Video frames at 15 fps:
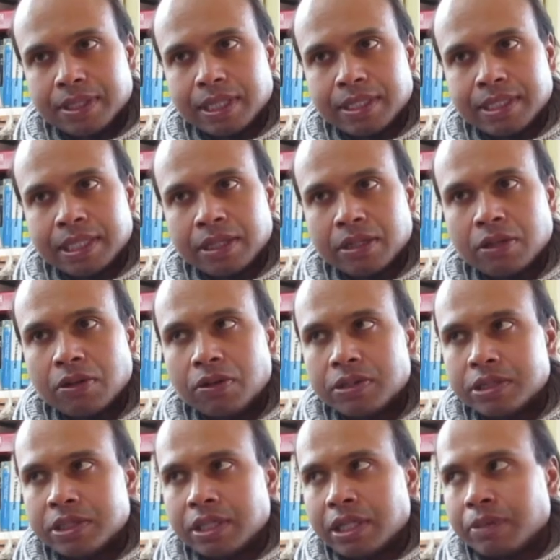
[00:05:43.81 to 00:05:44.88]
they take a long
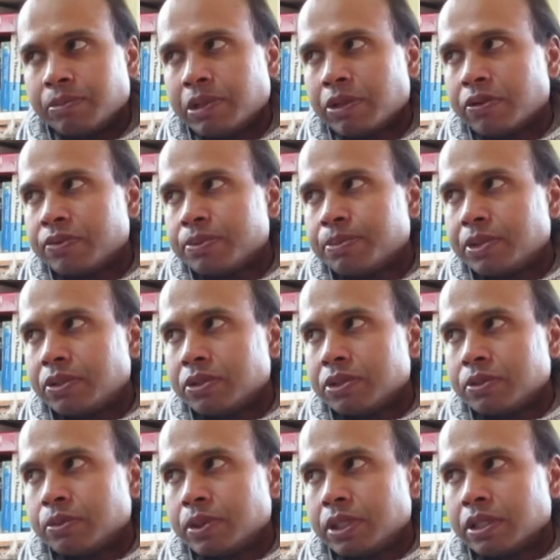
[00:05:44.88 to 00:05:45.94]
time, a lot of
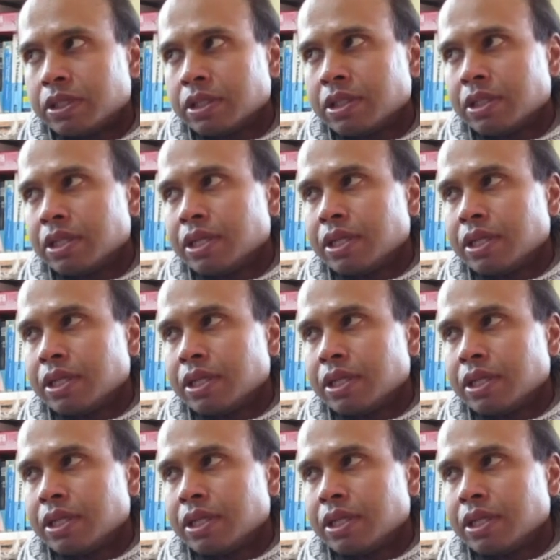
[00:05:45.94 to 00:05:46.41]
spiritual work.